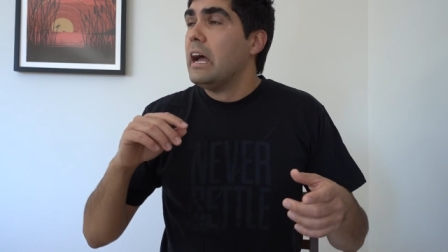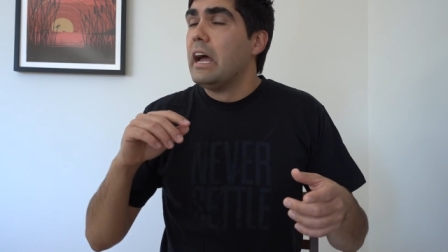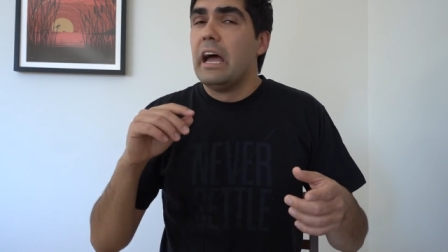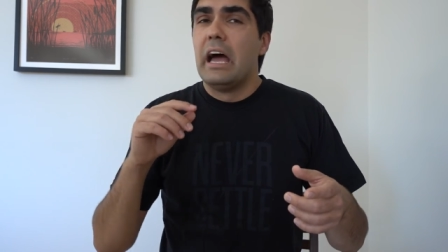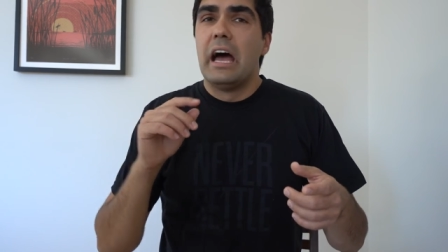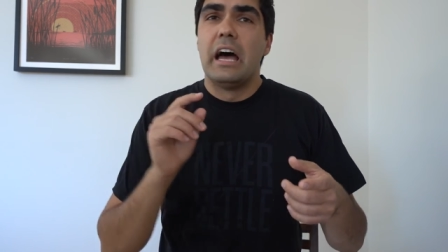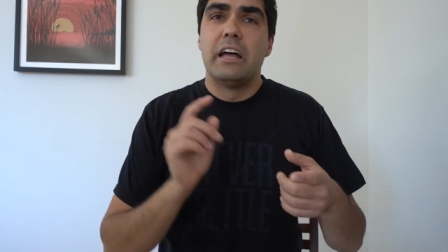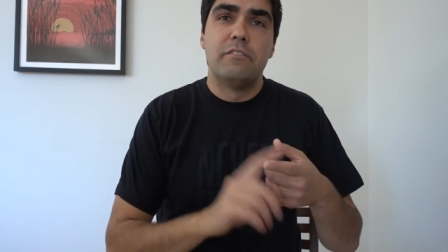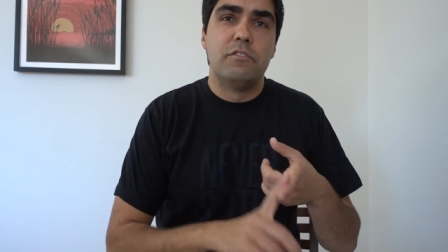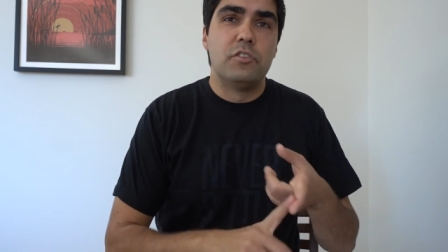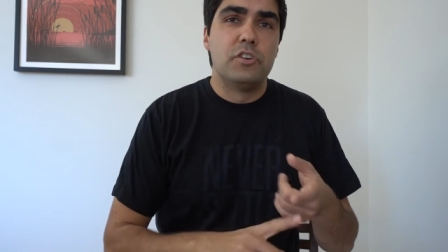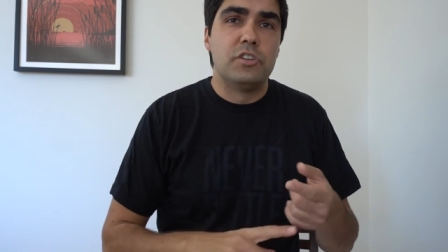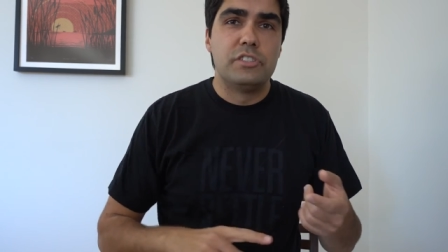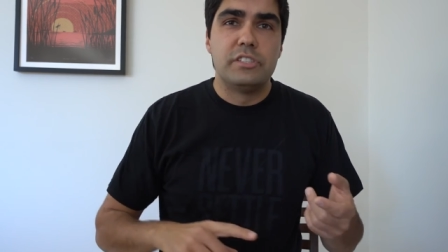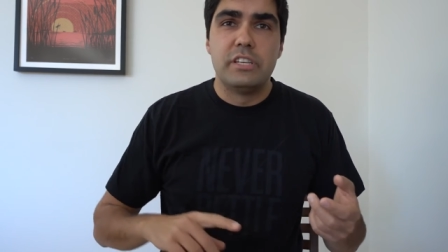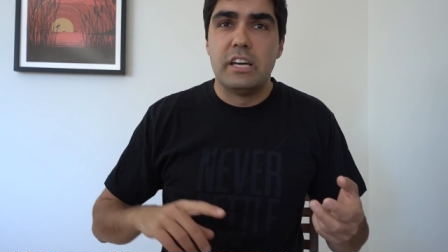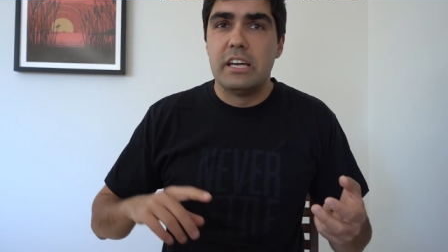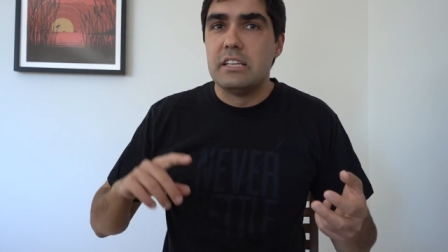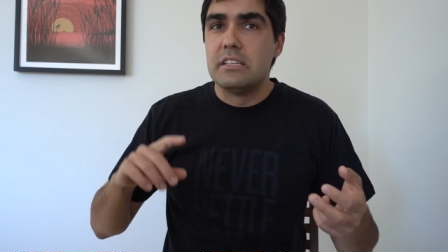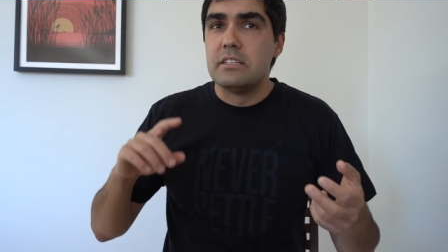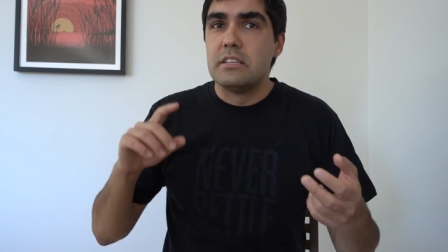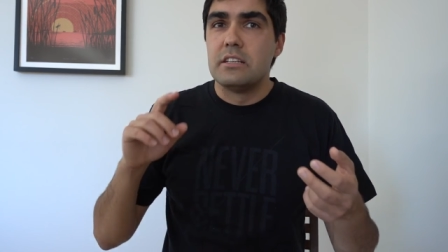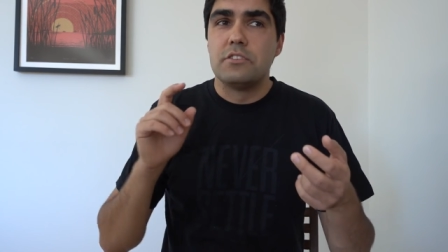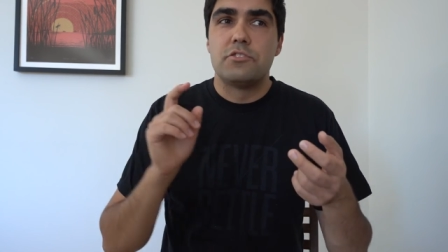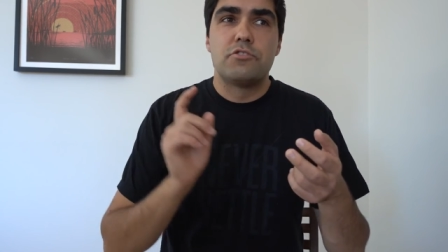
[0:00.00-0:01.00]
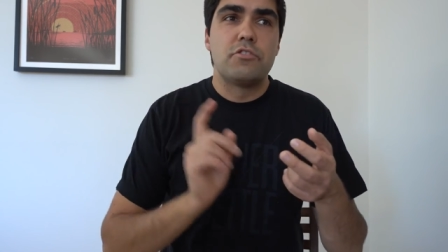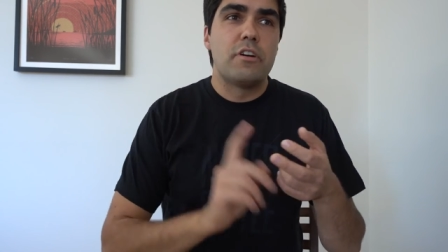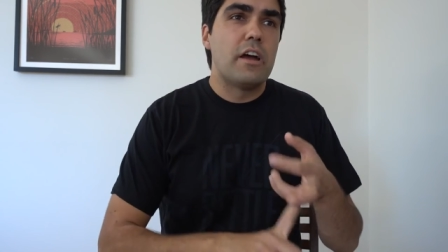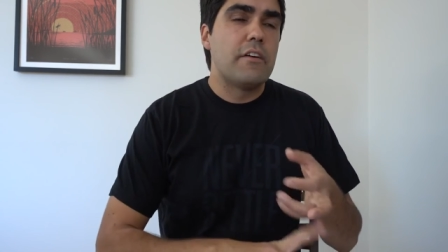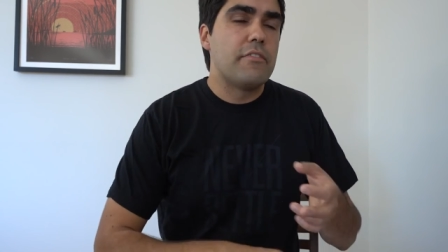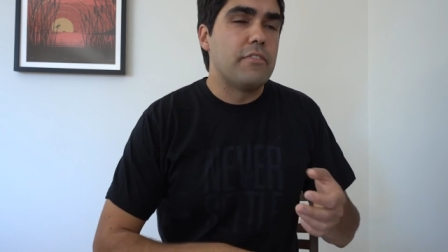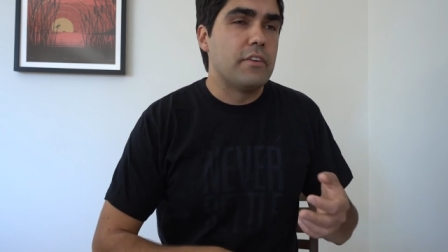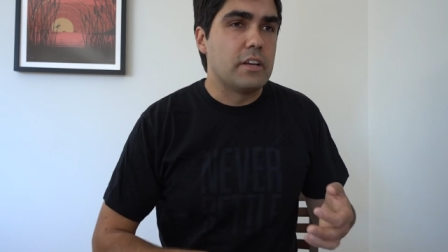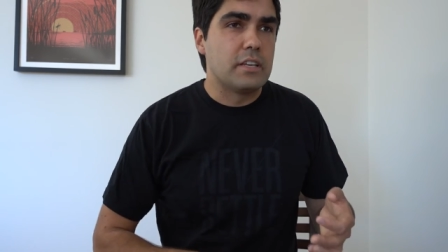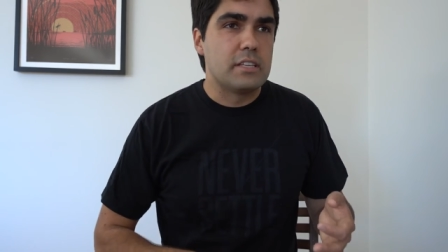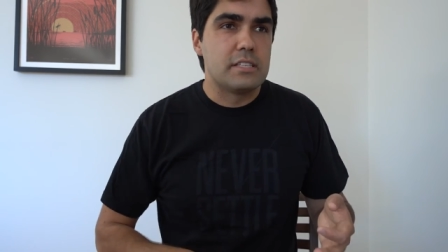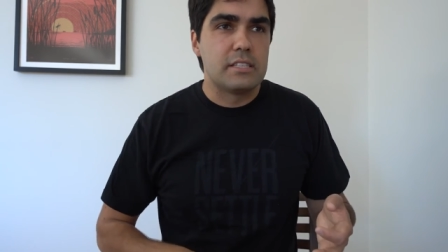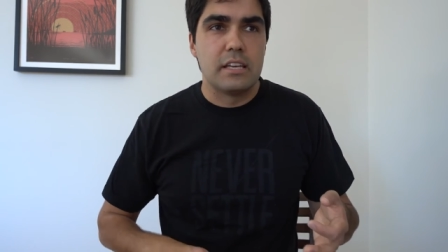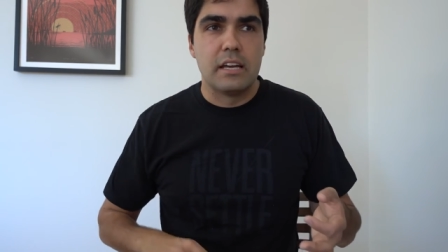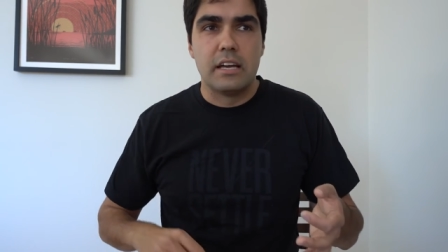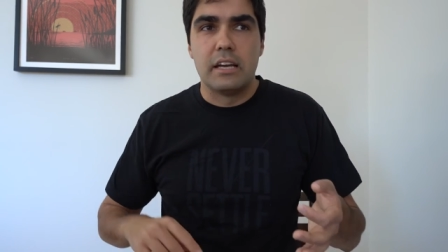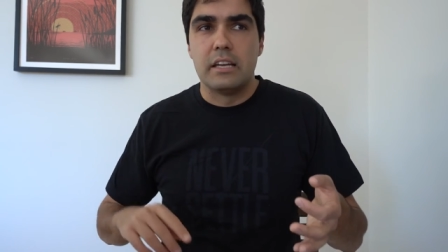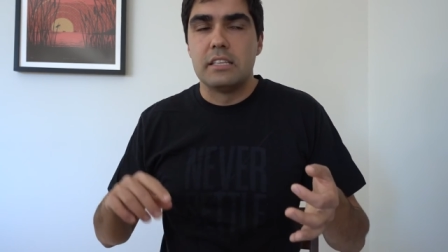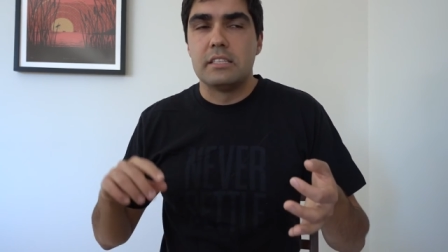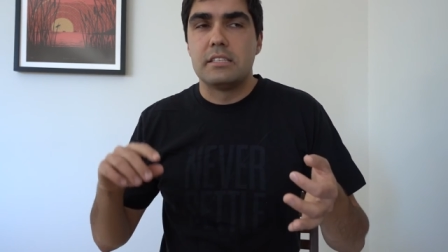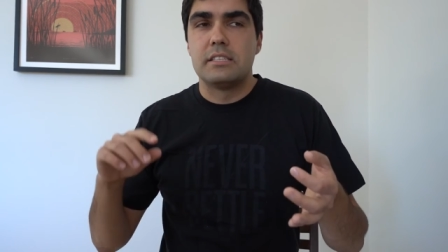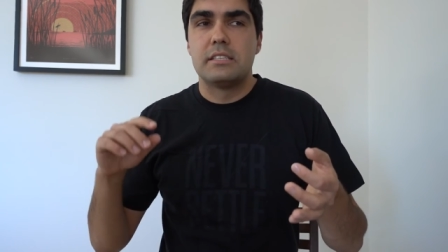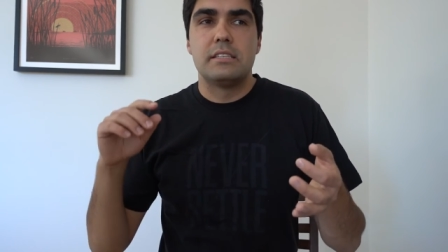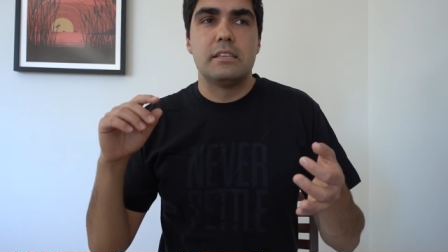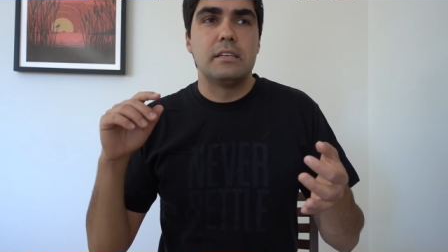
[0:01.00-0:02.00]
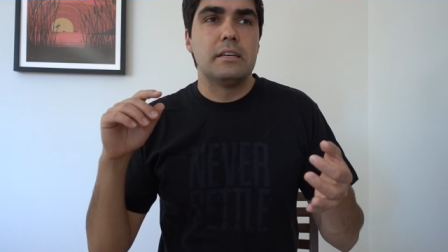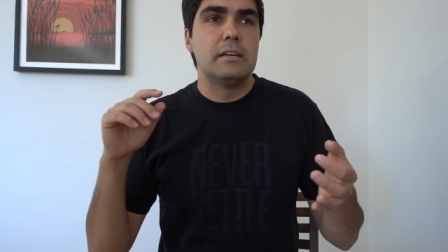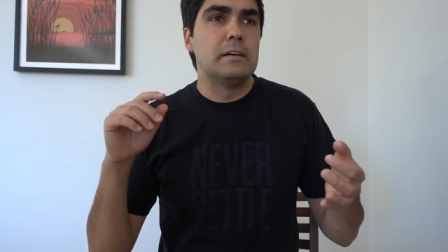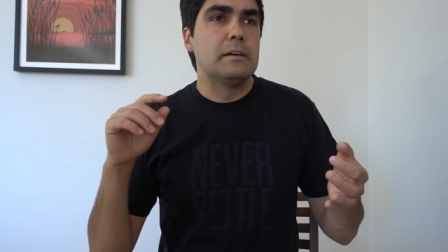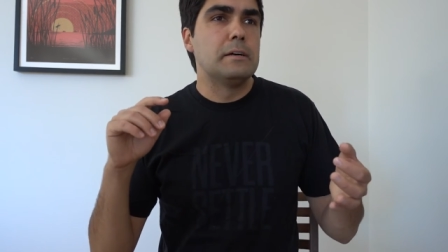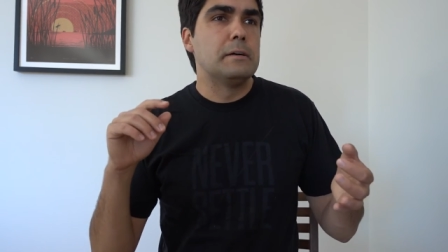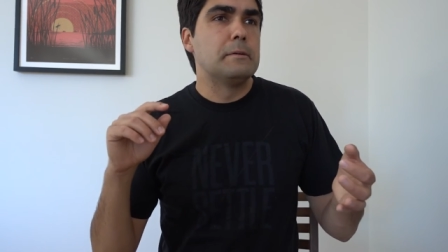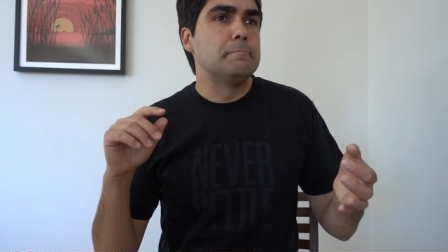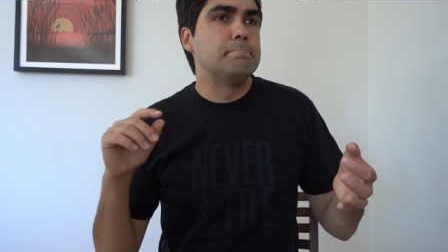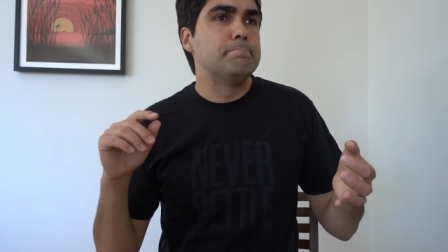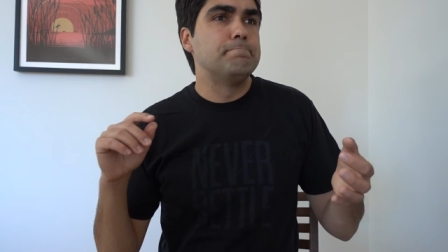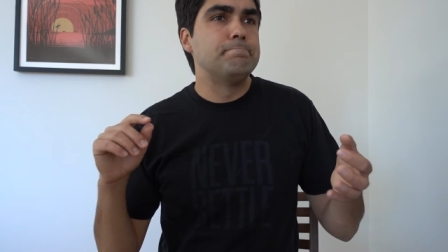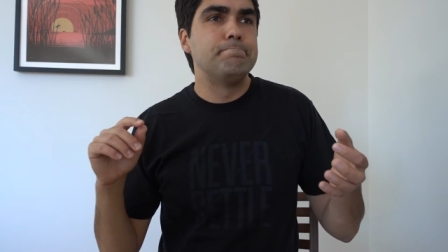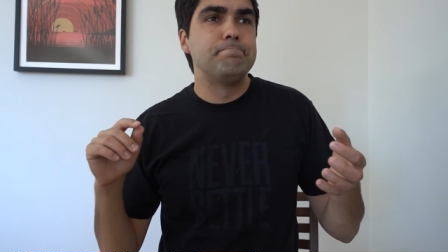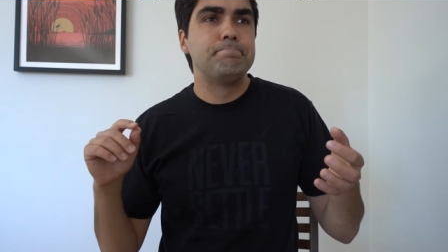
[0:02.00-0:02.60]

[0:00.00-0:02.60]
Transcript: advertising, traffic signs, um,